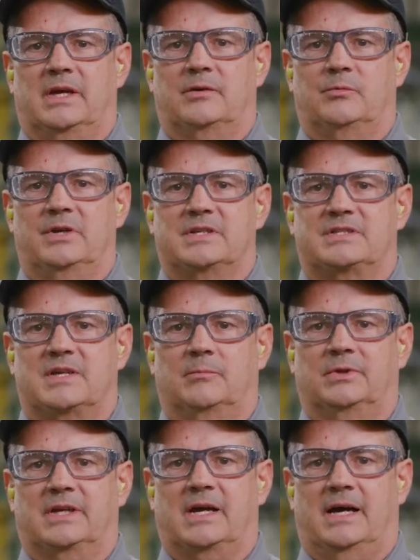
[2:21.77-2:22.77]
and
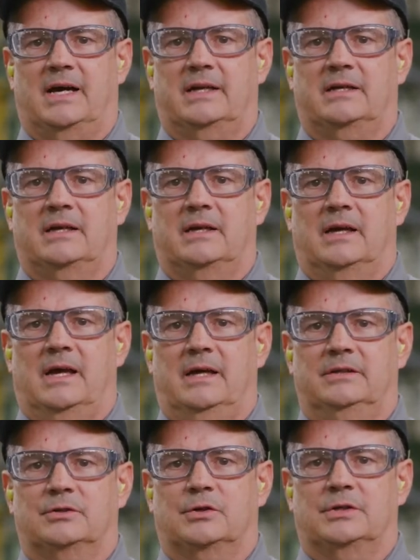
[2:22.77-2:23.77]
Reassembly Guide,
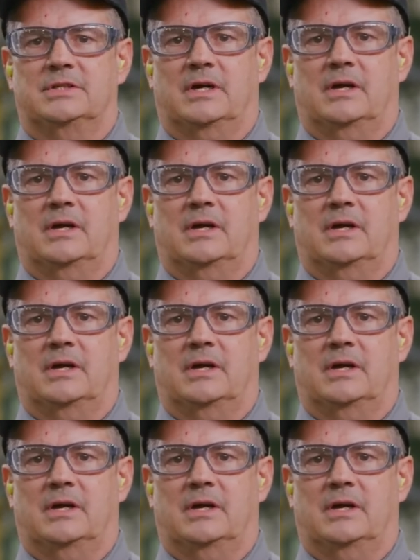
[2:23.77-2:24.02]
and you're good to